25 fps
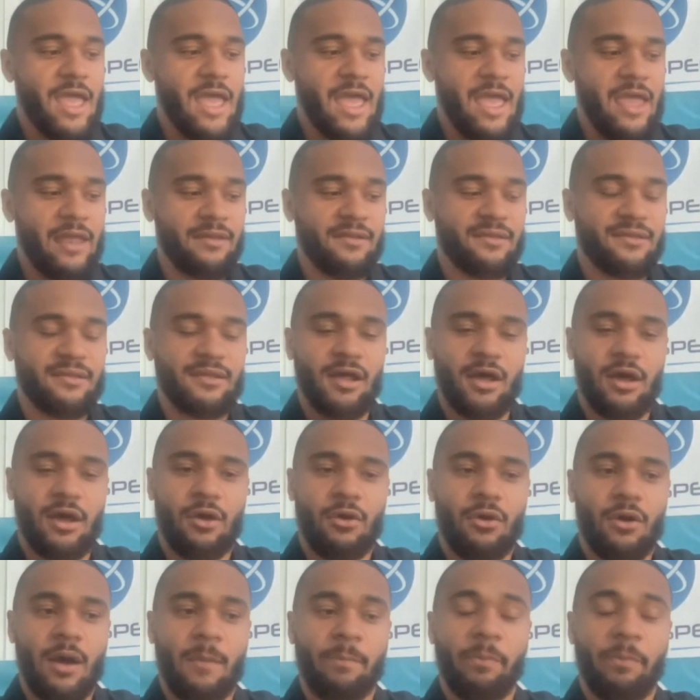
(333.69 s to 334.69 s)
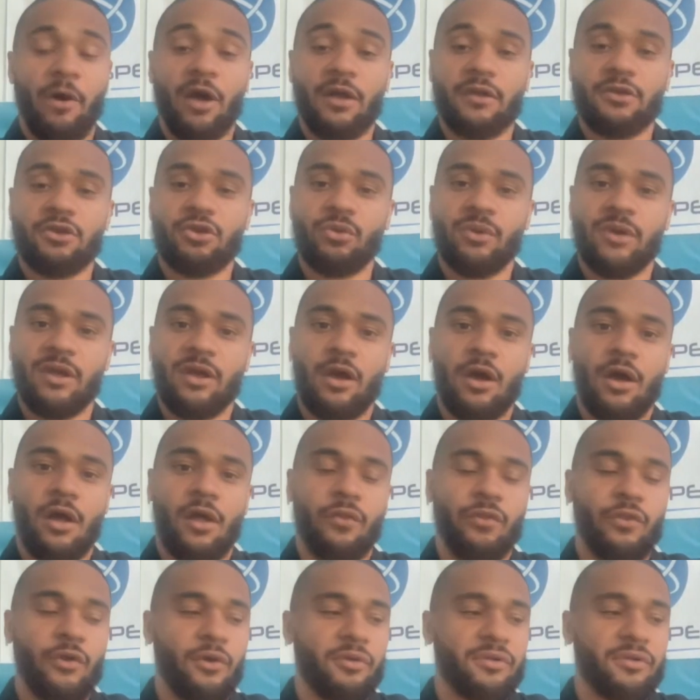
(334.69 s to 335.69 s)
And so, upon doing
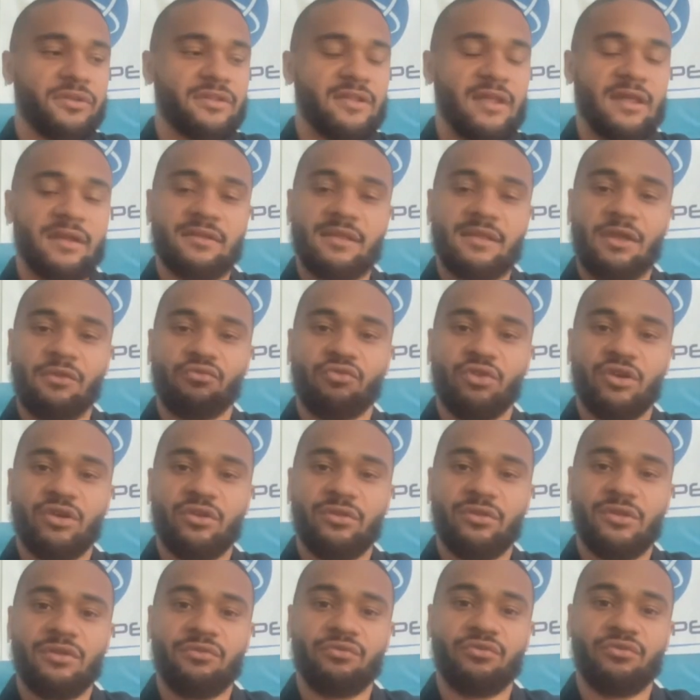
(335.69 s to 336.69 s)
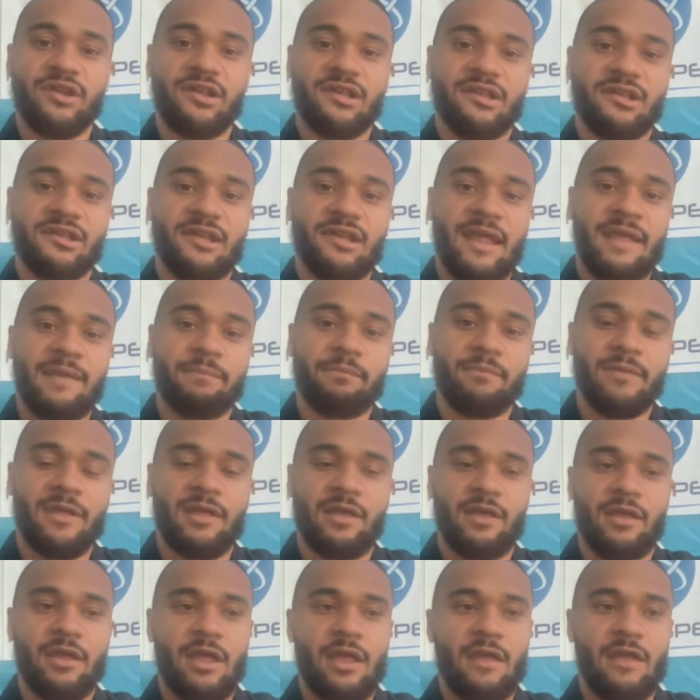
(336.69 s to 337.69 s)
all those things, they really reshaped
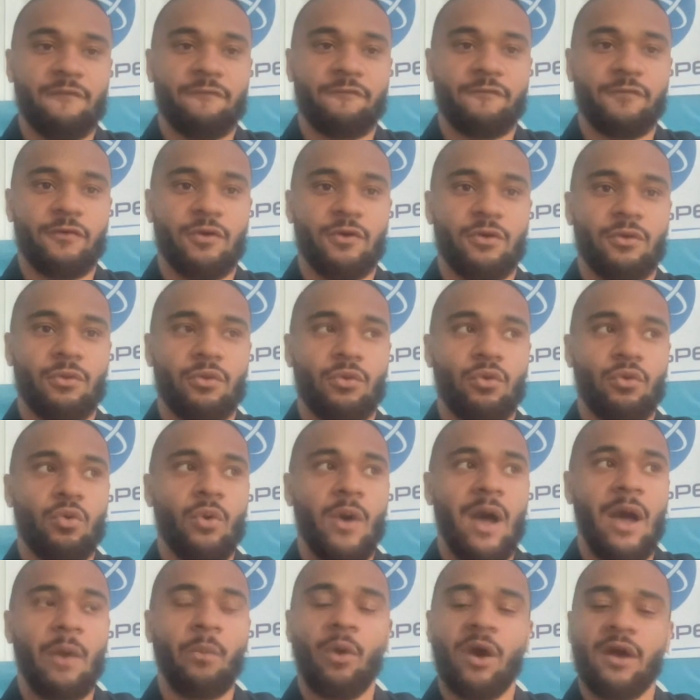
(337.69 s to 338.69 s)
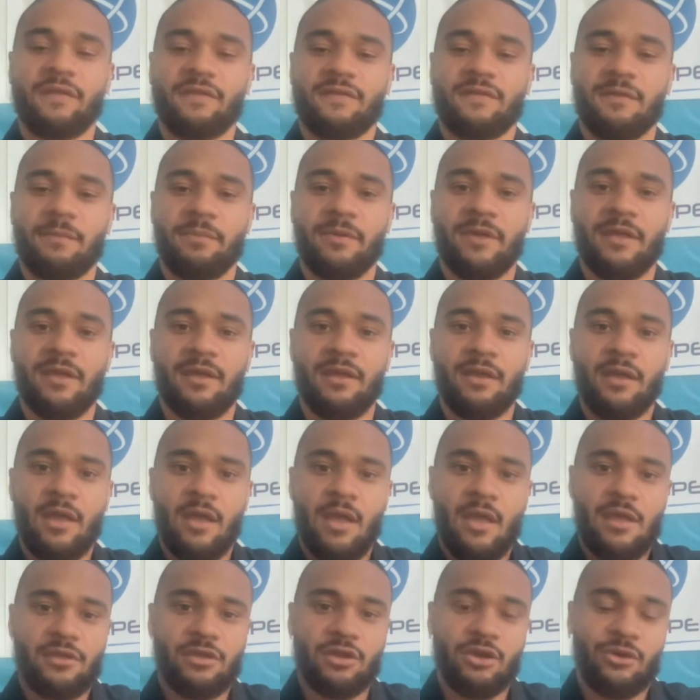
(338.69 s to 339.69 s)
me and for who I want to be,
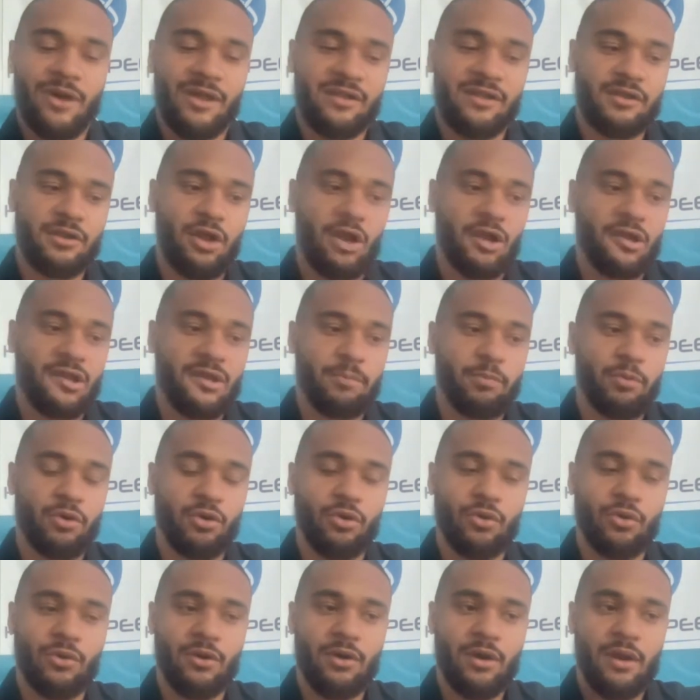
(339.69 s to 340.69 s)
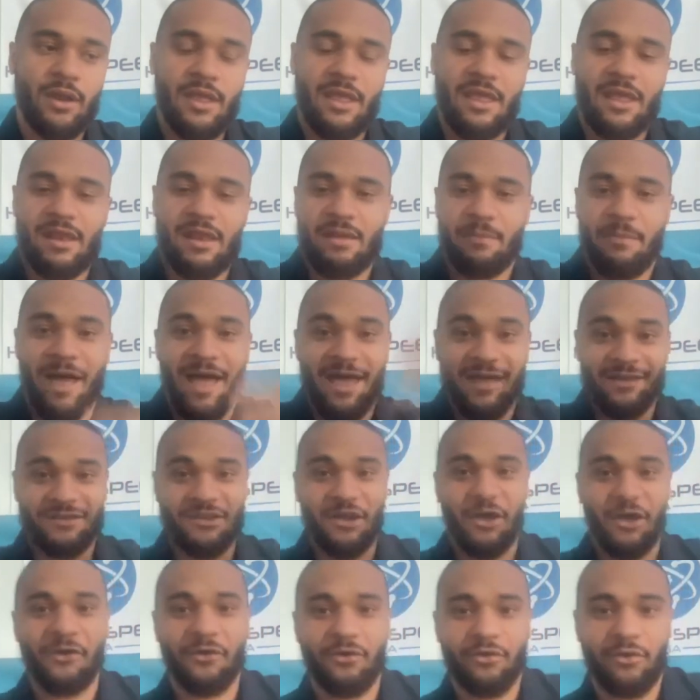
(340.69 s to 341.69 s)
you know, as an entrepreneur and in my
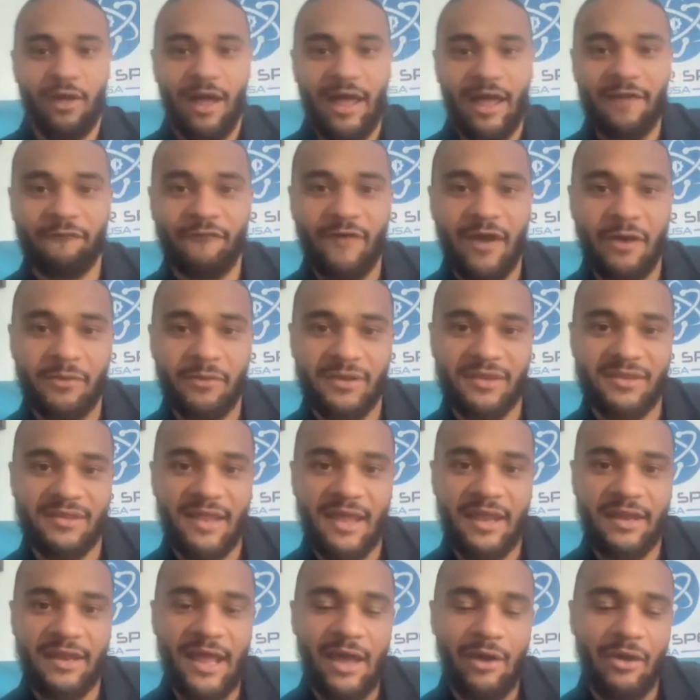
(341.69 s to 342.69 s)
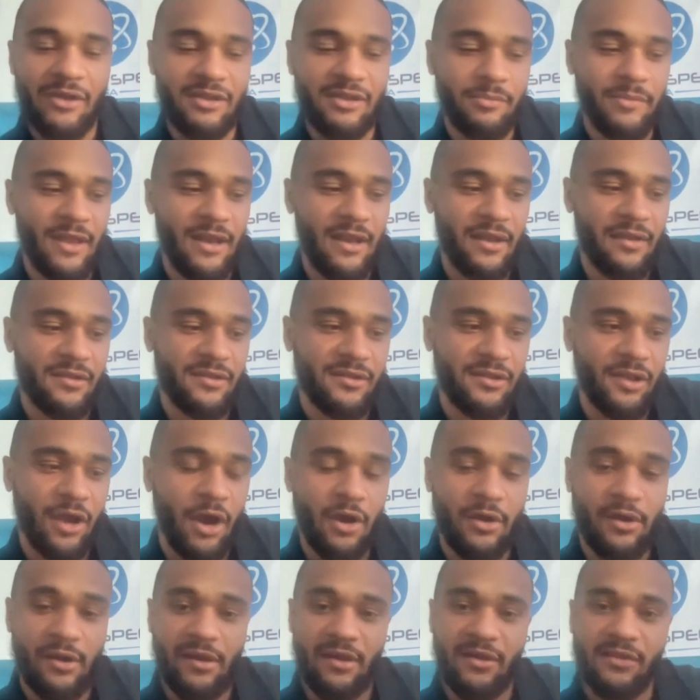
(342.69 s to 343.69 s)
adult life, I would say now as I'm getting
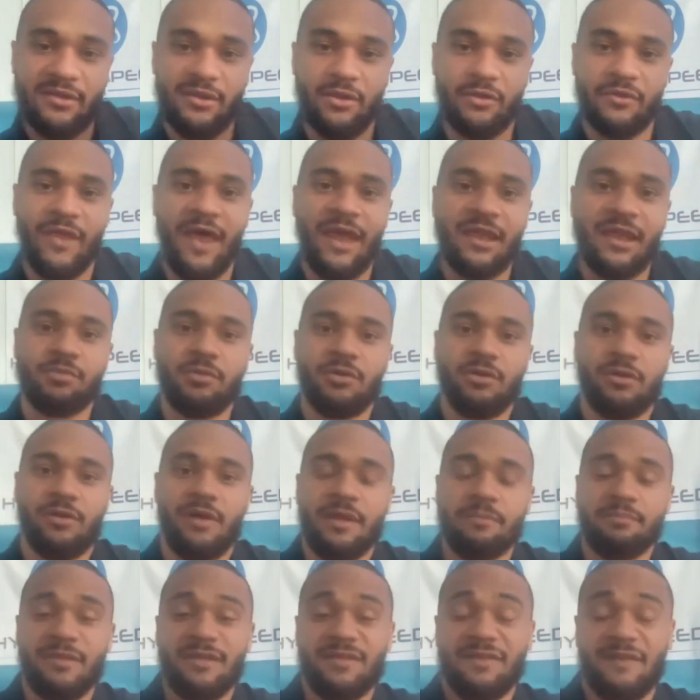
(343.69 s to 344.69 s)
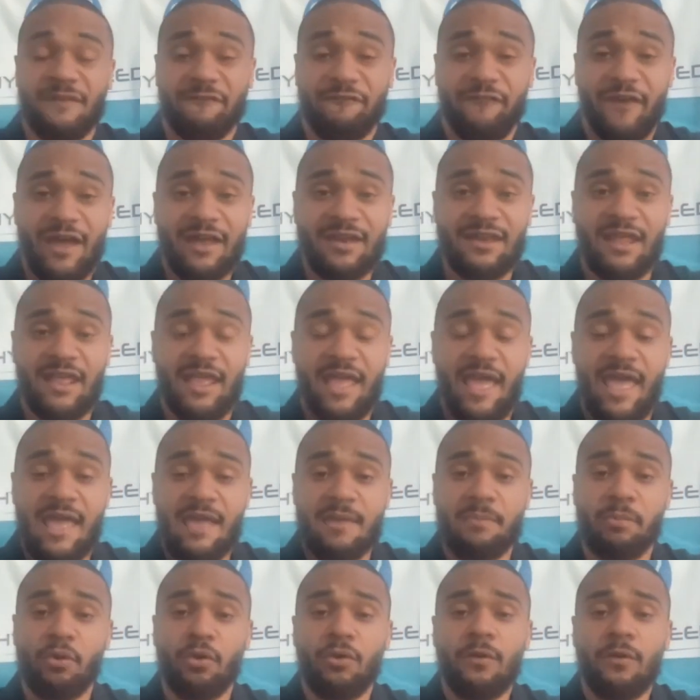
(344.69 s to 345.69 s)
started. And so, that's what led me to finding
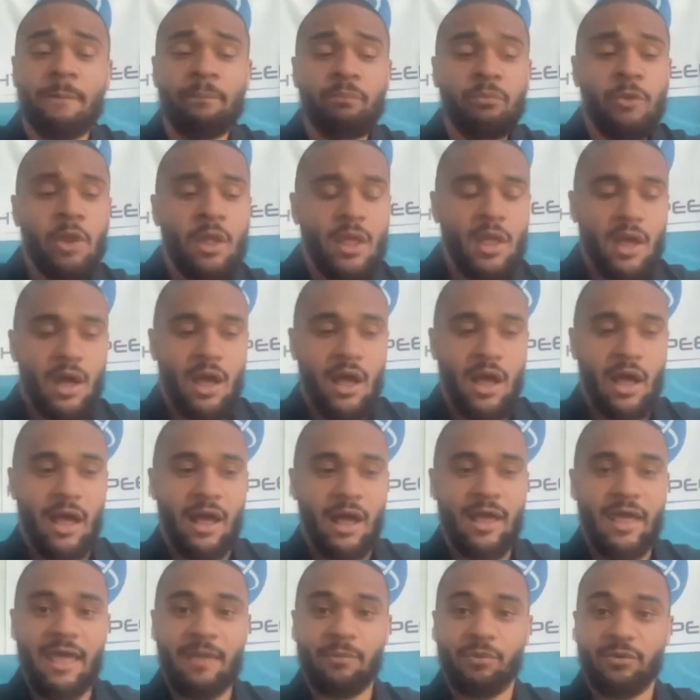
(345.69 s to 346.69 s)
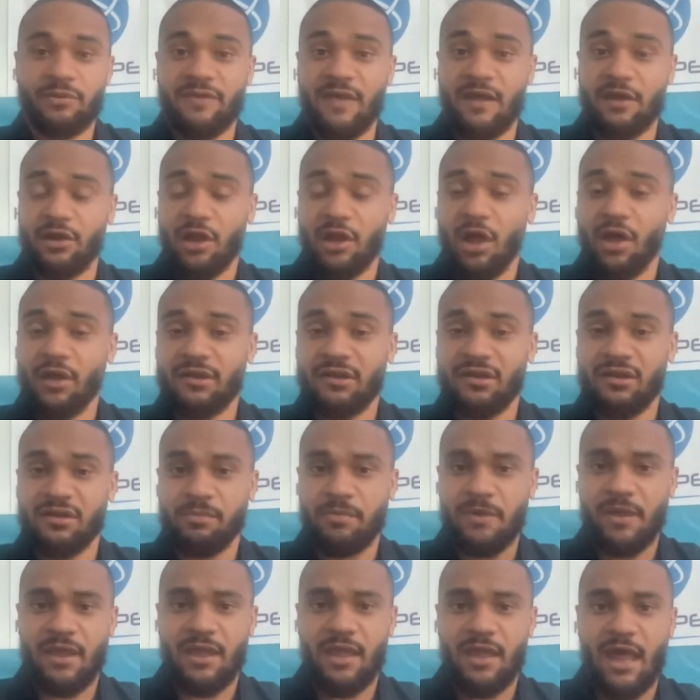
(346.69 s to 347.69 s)
ABEL. Uh, ABEL Technologies
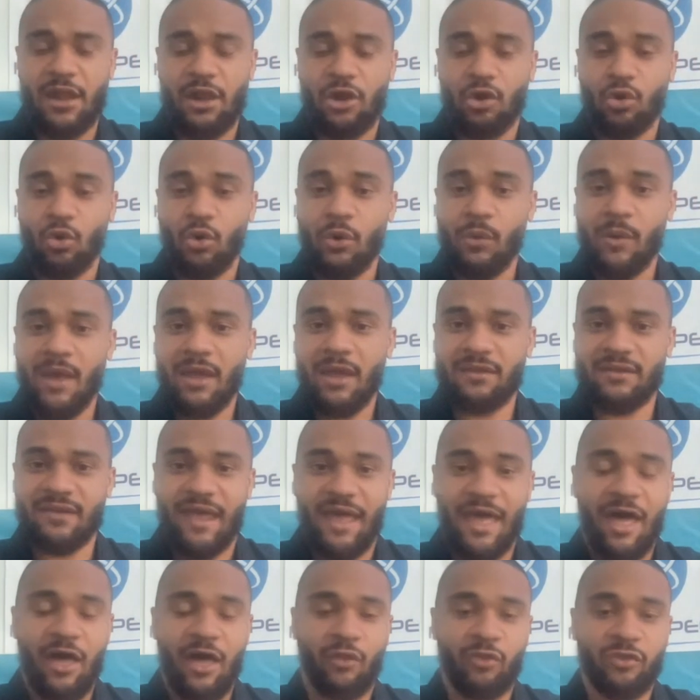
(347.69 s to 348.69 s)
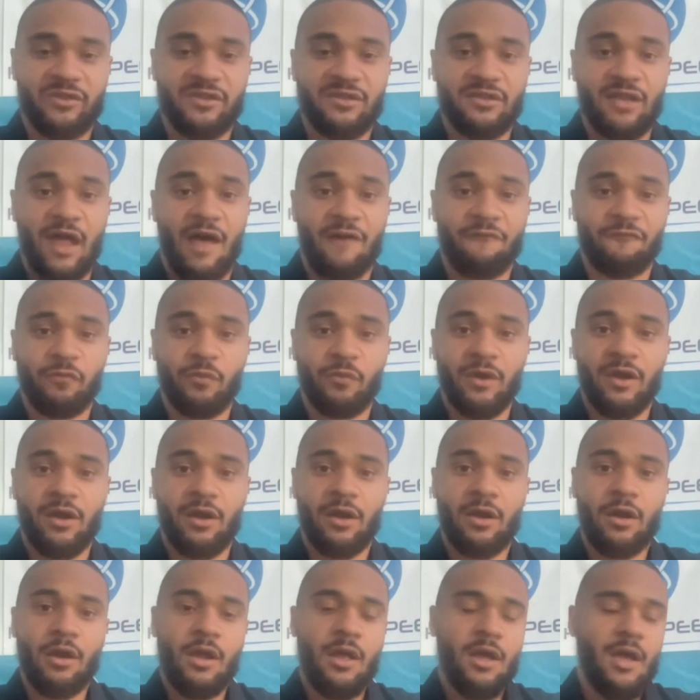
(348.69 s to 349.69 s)
being out of Norway, it's a health
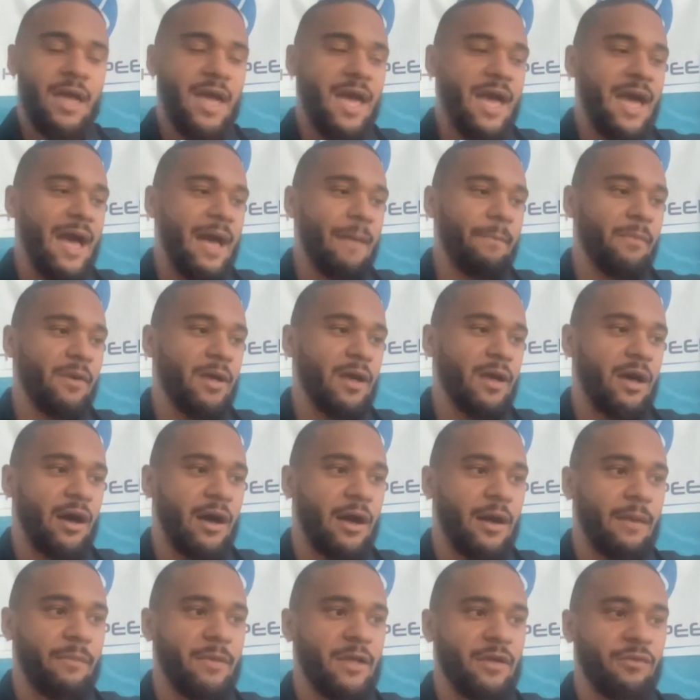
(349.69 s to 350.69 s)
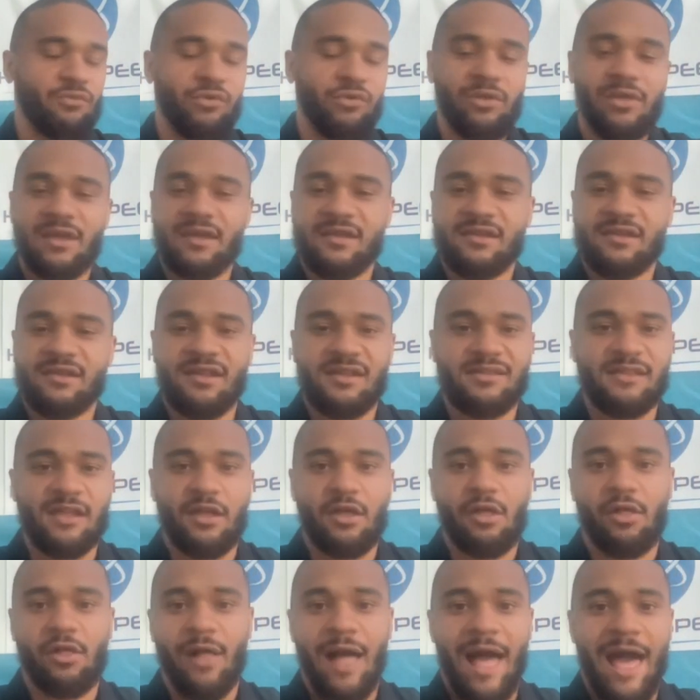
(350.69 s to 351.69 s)
software app. Um, it really, is just a
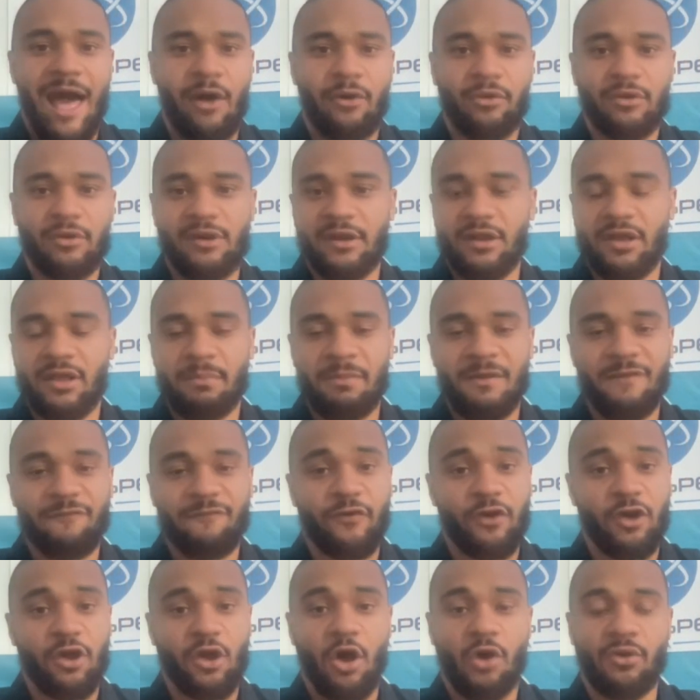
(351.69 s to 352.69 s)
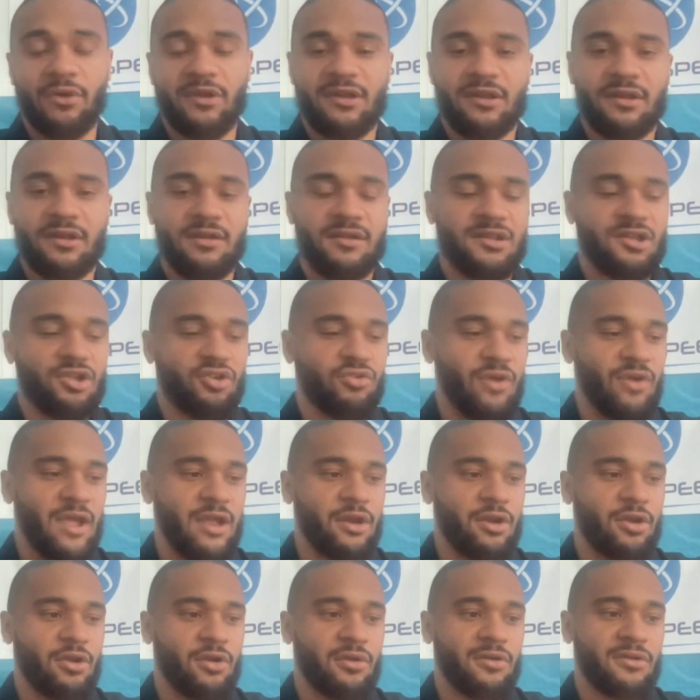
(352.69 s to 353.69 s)
cloud, and it can be for coaches,
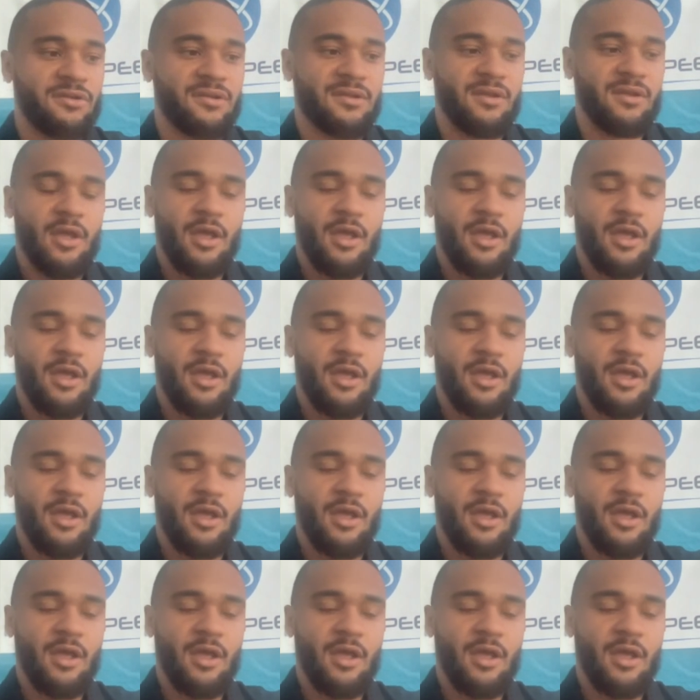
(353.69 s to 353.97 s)
trainers,